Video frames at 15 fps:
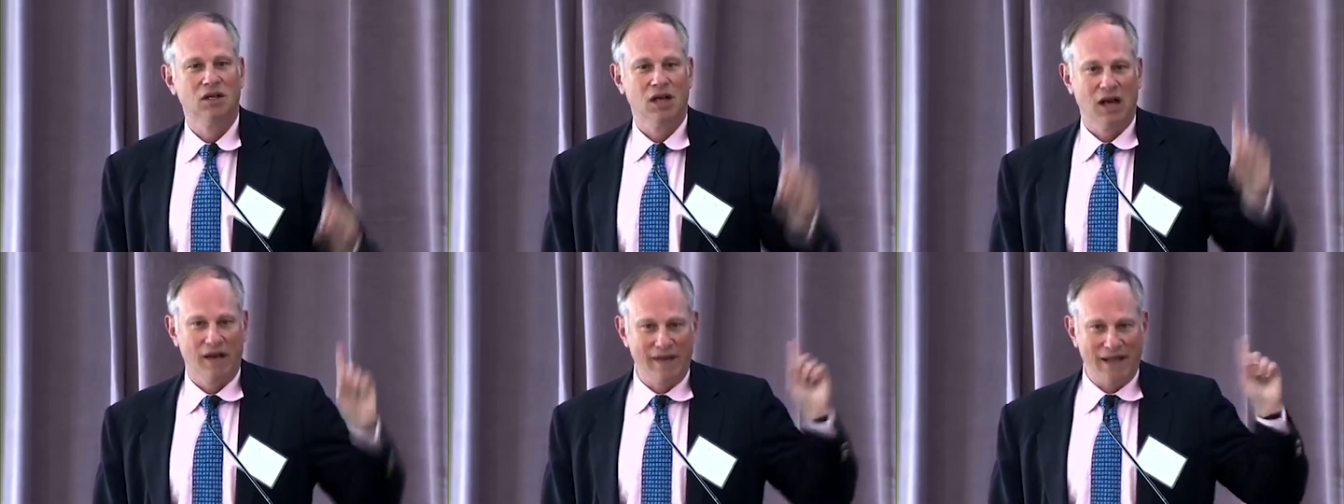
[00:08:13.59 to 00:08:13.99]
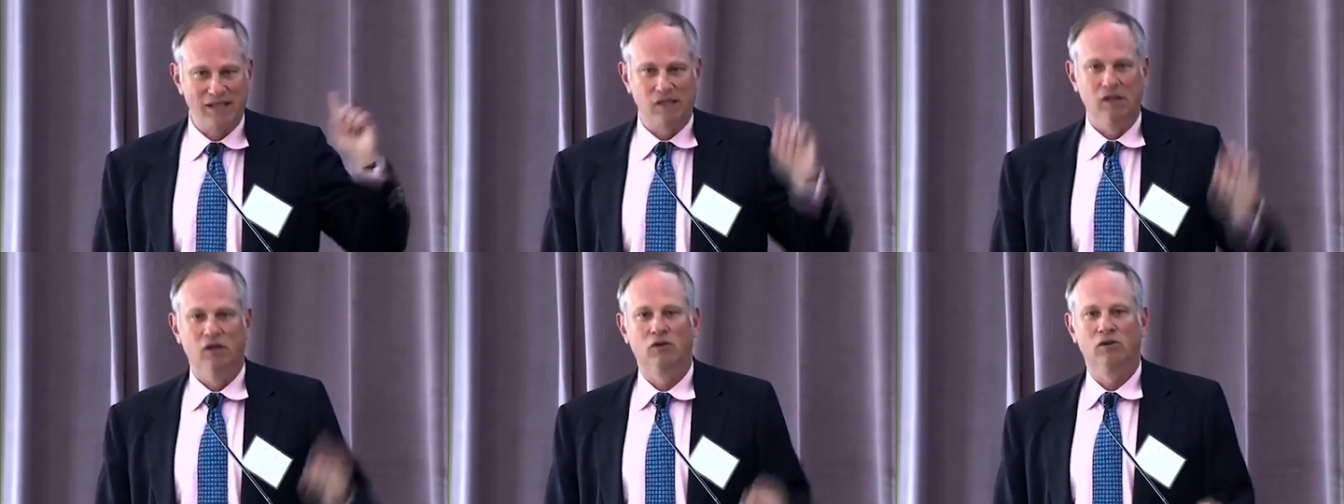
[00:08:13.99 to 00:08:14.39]
and that's
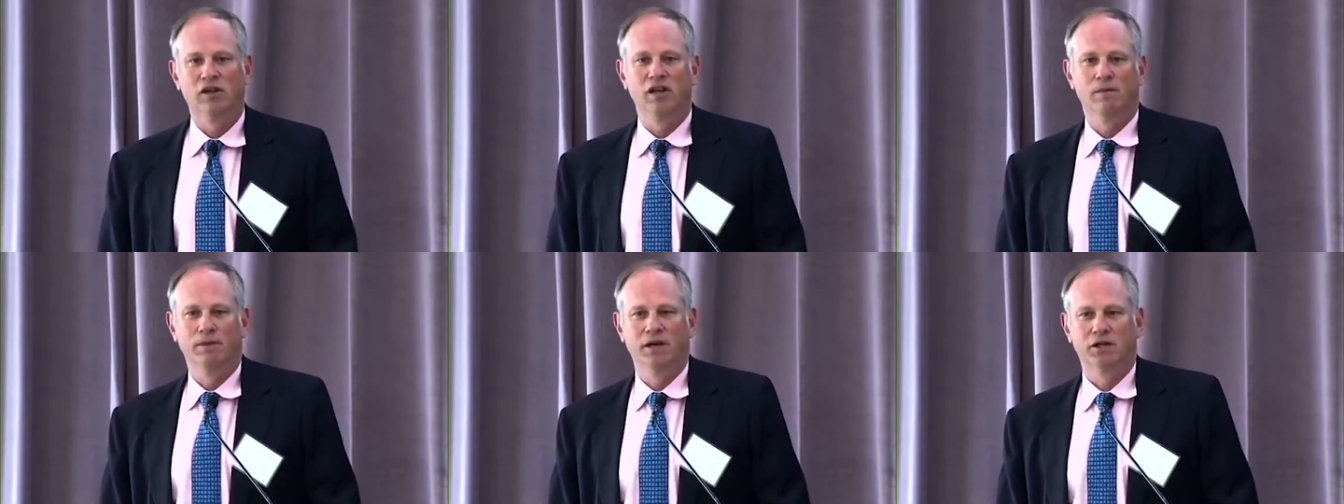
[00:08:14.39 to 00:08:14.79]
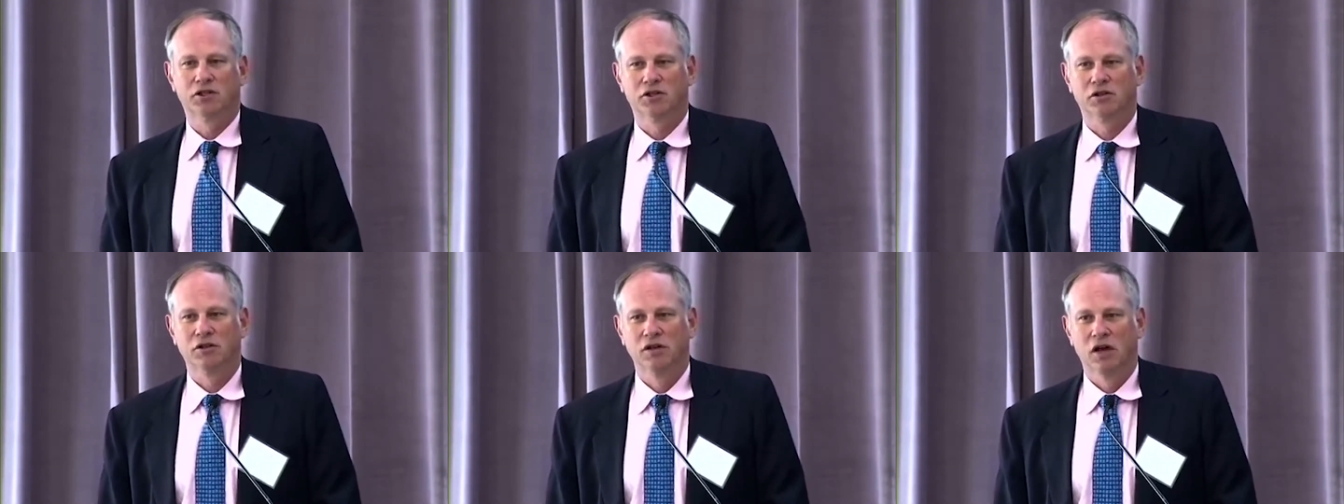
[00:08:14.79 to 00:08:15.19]
literally a
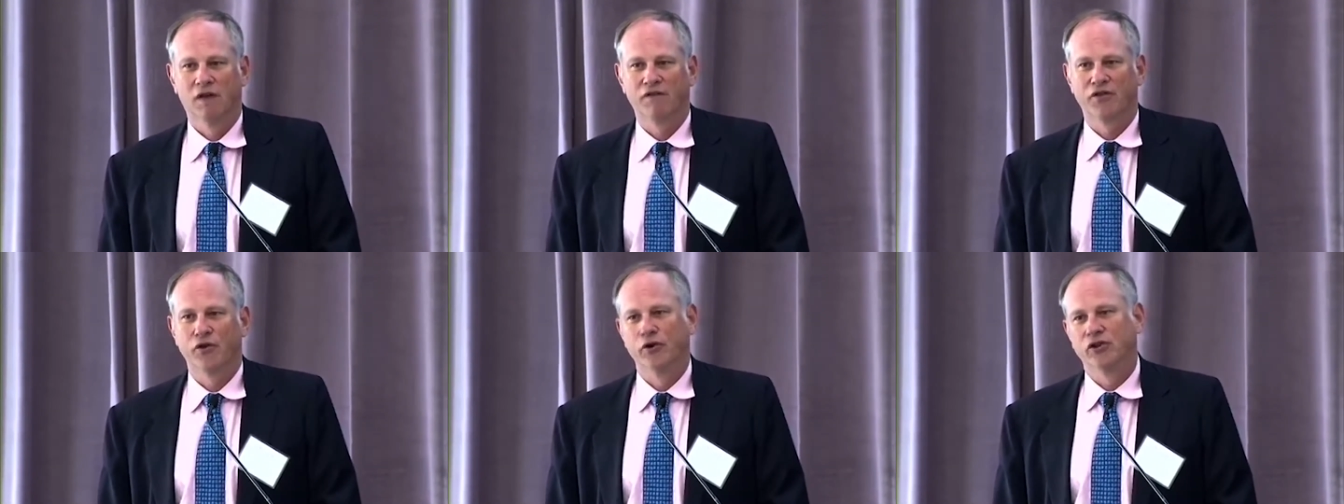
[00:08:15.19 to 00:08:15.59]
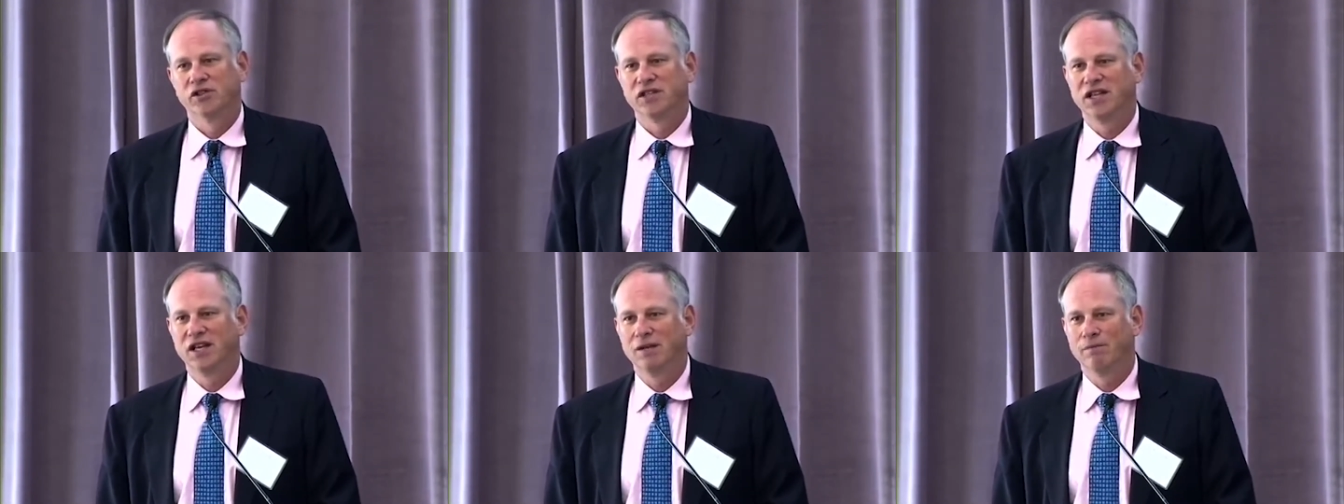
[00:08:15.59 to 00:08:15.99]
picture of
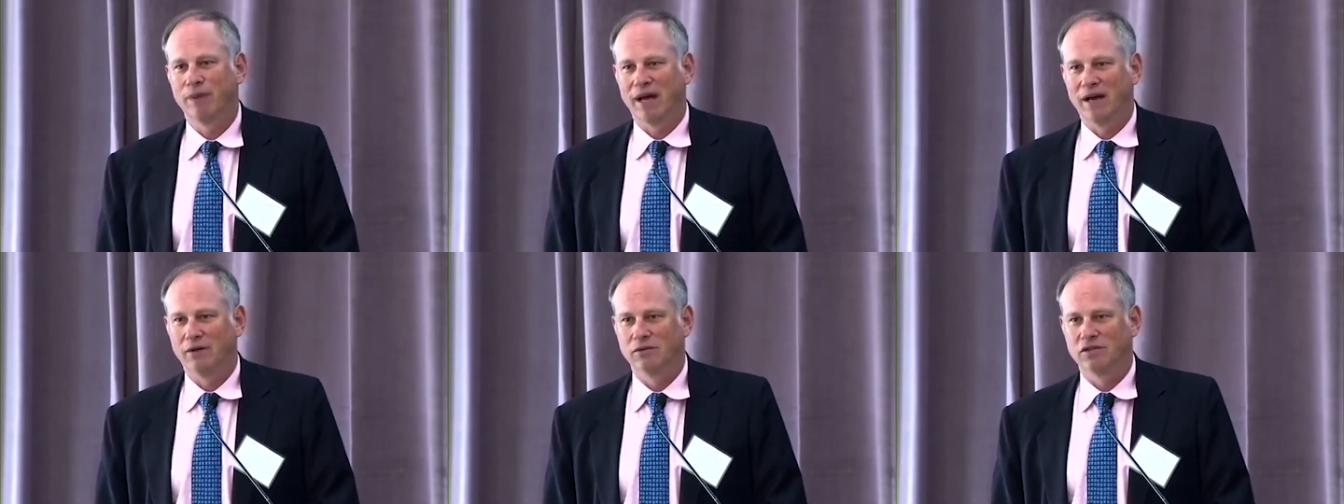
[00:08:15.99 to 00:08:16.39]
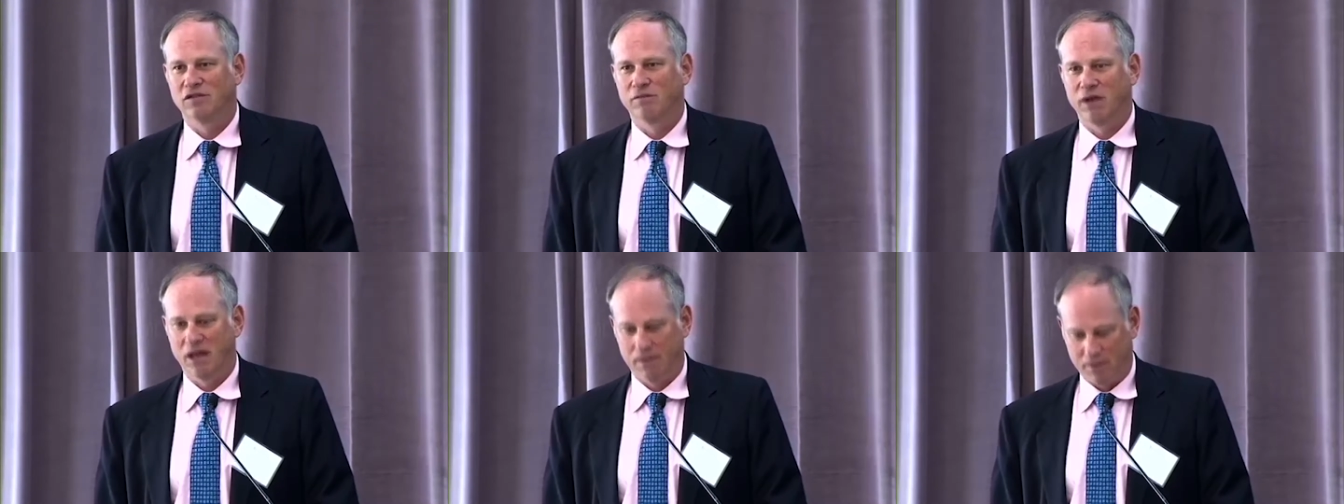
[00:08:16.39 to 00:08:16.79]
13 pounds of
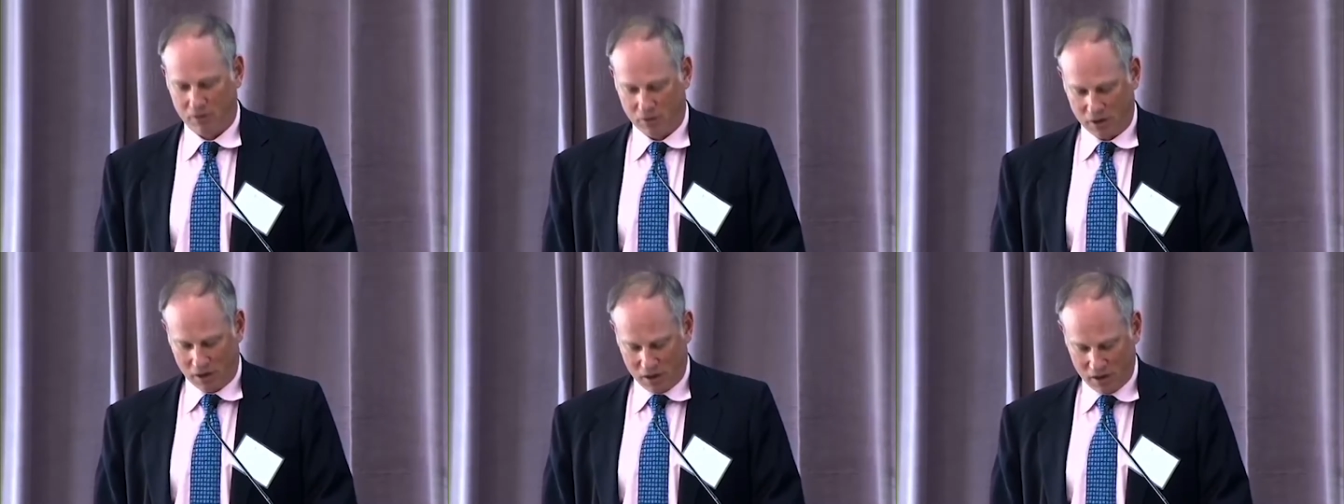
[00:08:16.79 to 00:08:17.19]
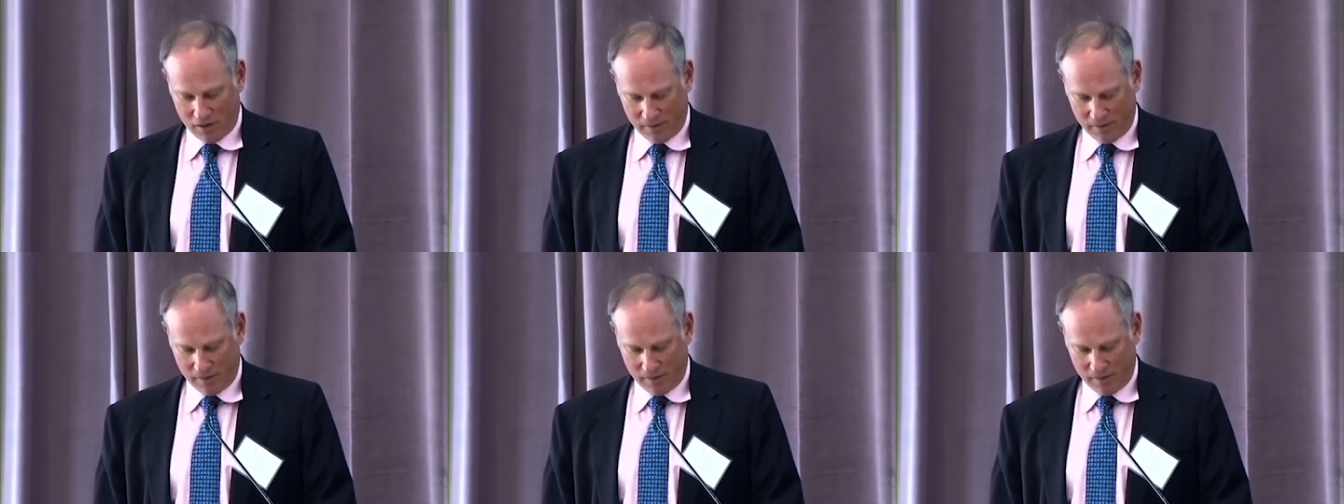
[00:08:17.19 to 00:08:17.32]
paperwork.